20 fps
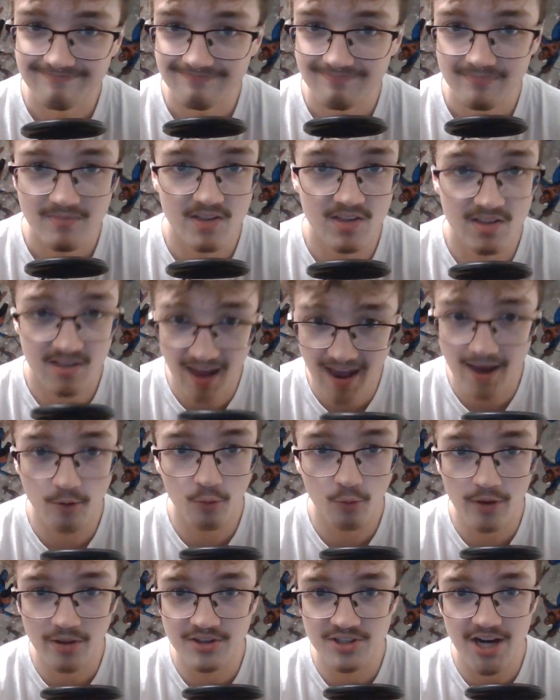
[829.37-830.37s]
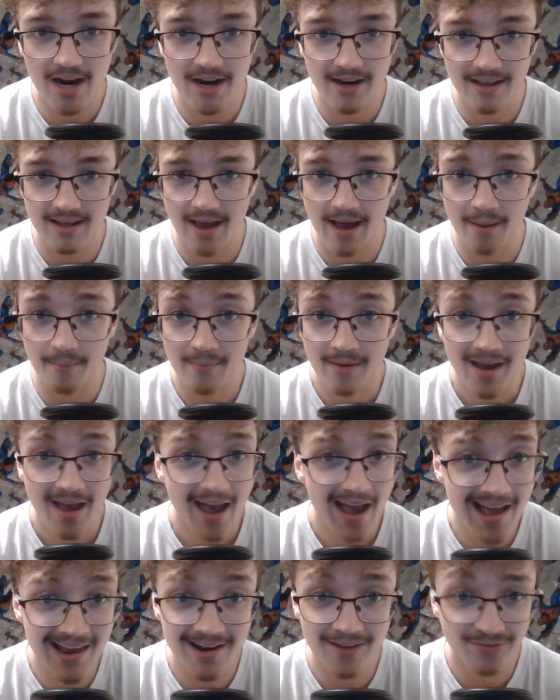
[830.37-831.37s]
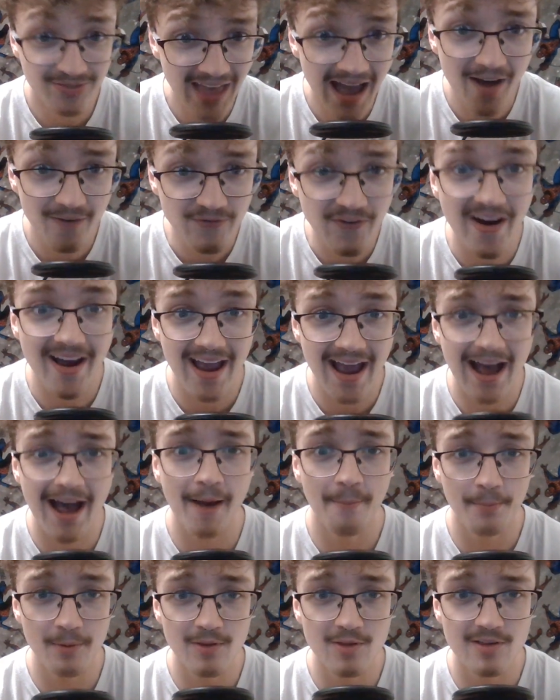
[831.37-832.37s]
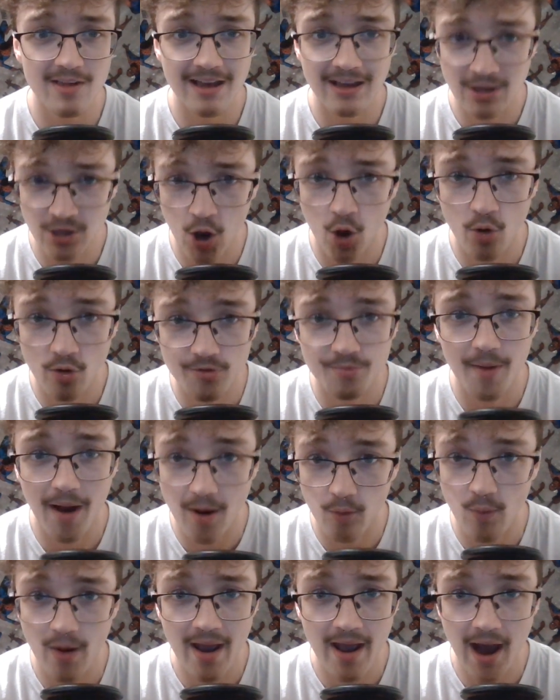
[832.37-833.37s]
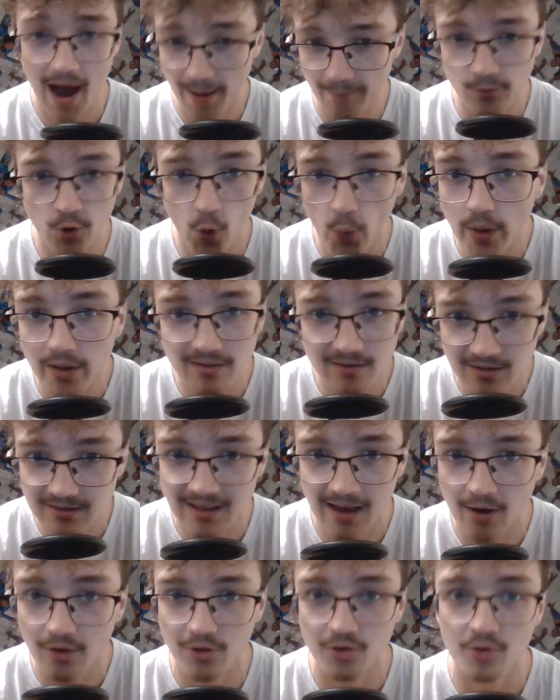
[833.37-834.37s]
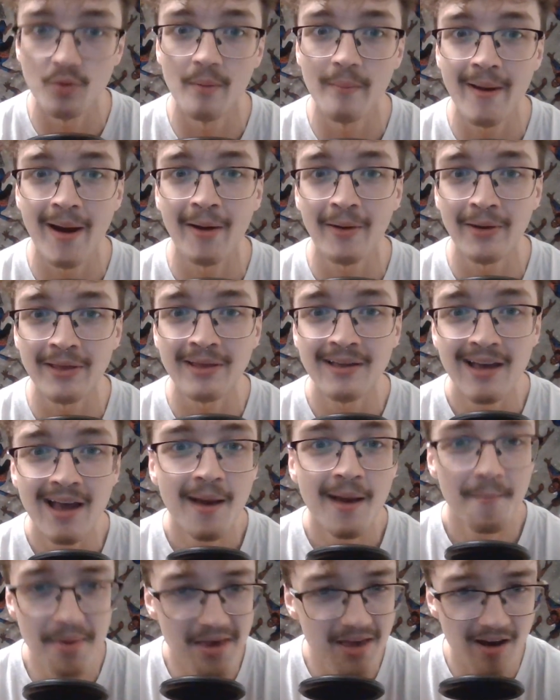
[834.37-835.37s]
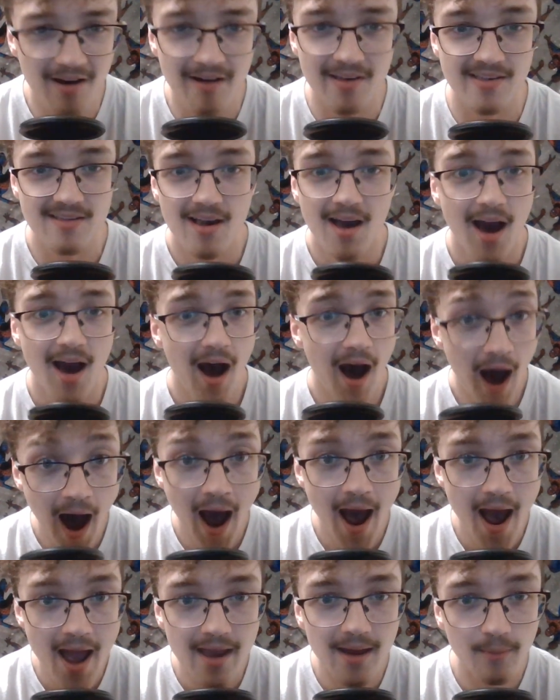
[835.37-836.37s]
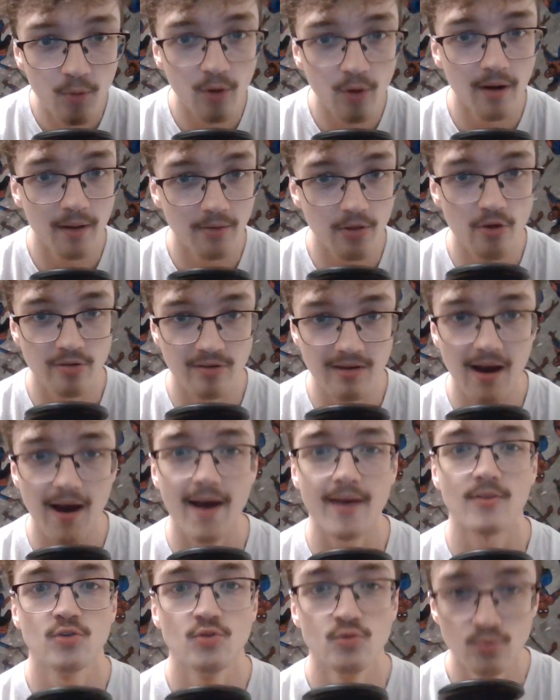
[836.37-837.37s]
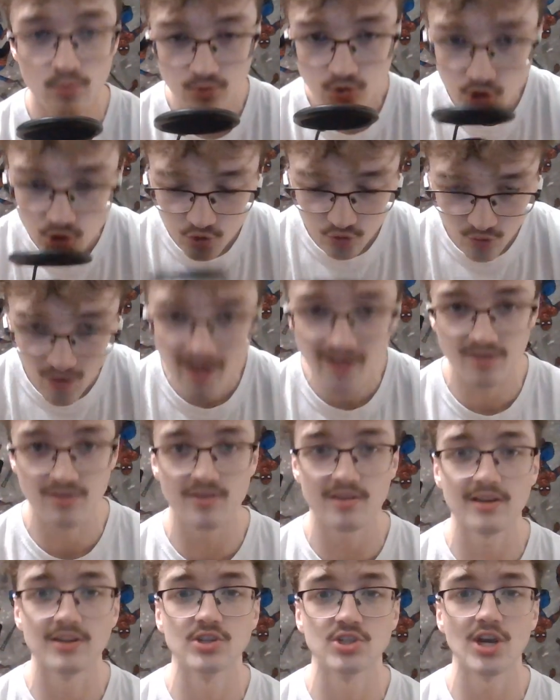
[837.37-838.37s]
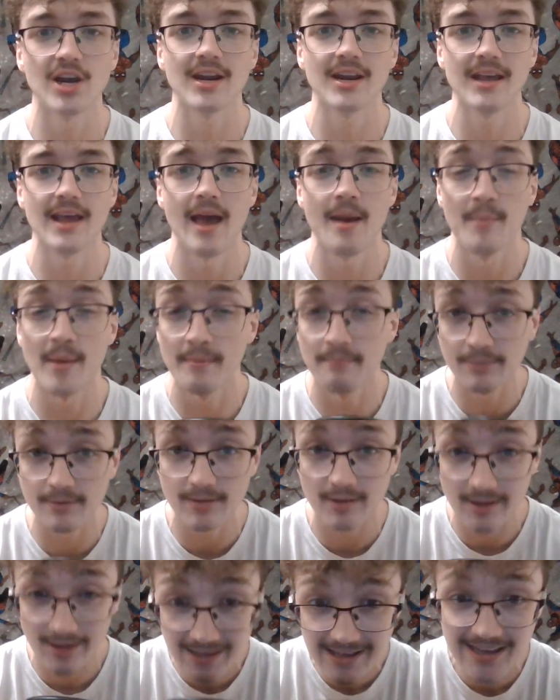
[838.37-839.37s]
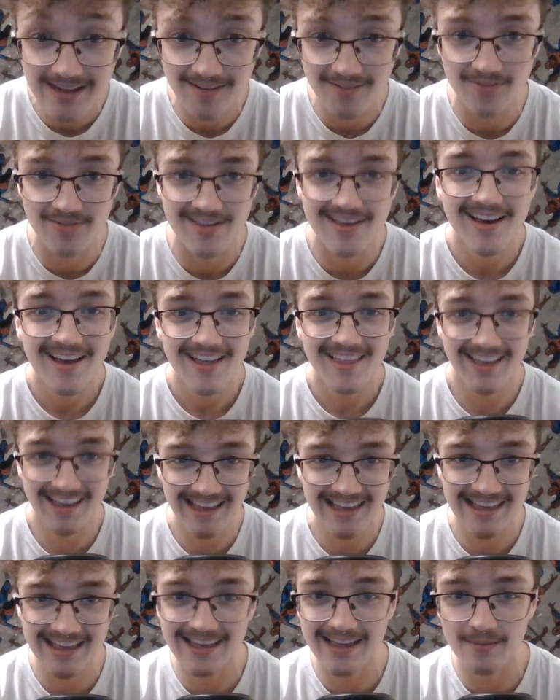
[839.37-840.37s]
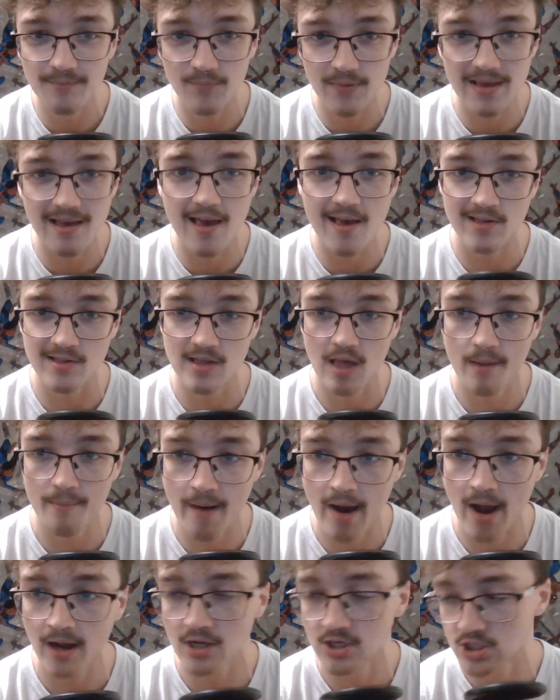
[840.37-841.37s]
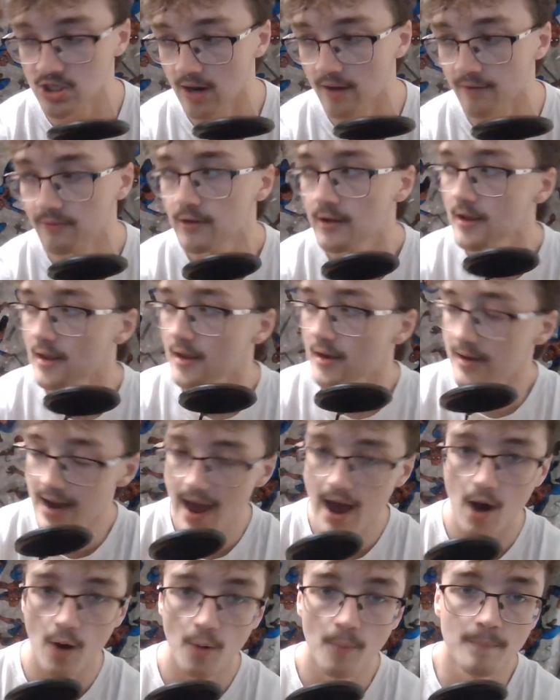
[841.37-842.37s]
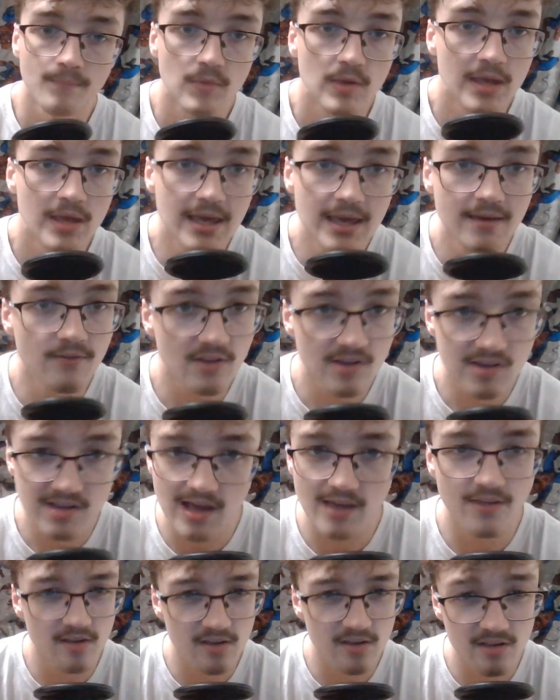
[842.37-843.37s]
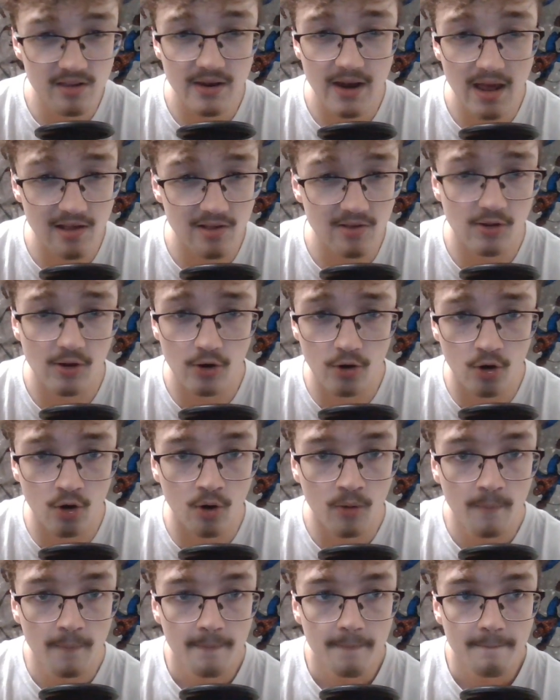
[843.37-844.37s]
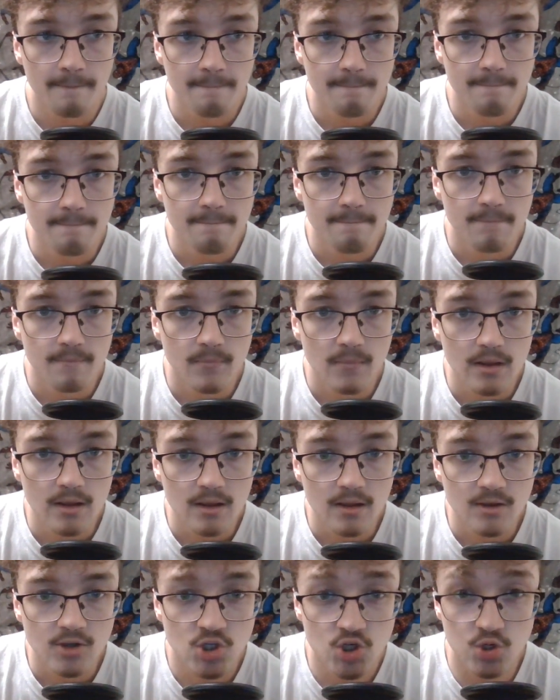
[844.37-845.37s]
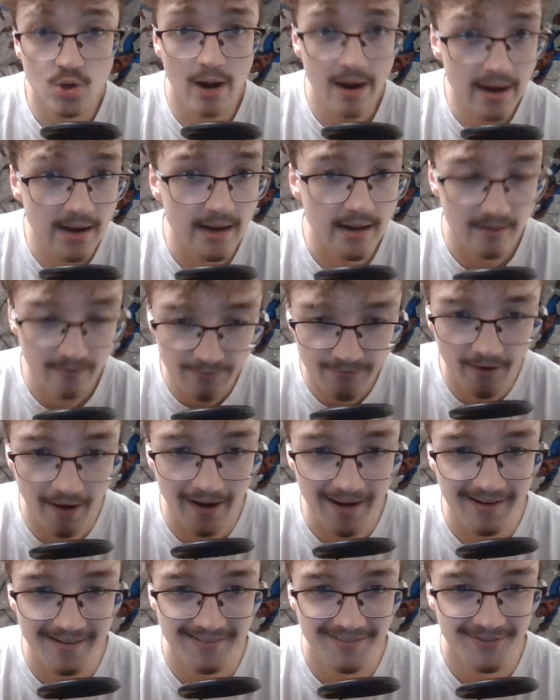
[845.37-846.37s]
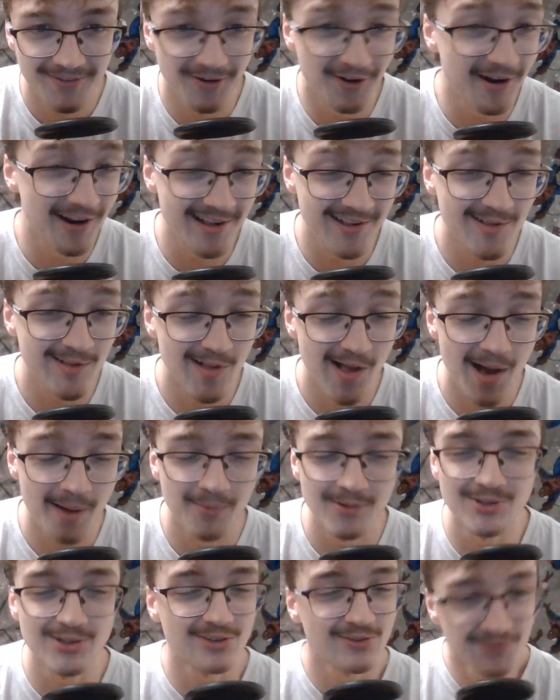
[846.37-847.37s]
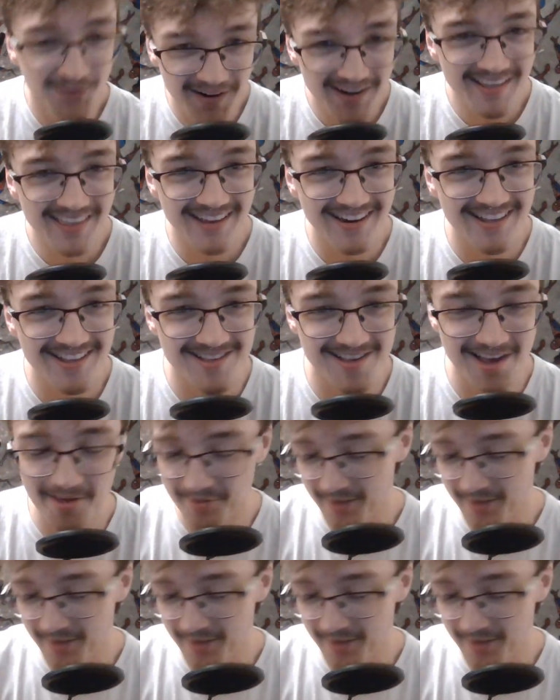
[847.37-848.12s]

stand with JDM, and if that fight happens and goes my way, I'm going to tell you about it. Because I am one of those guys who trusts in JDM and believes that he can beat Islam Makhachev. Now, he even said is a nice little training fight for Islam, which is funny that he said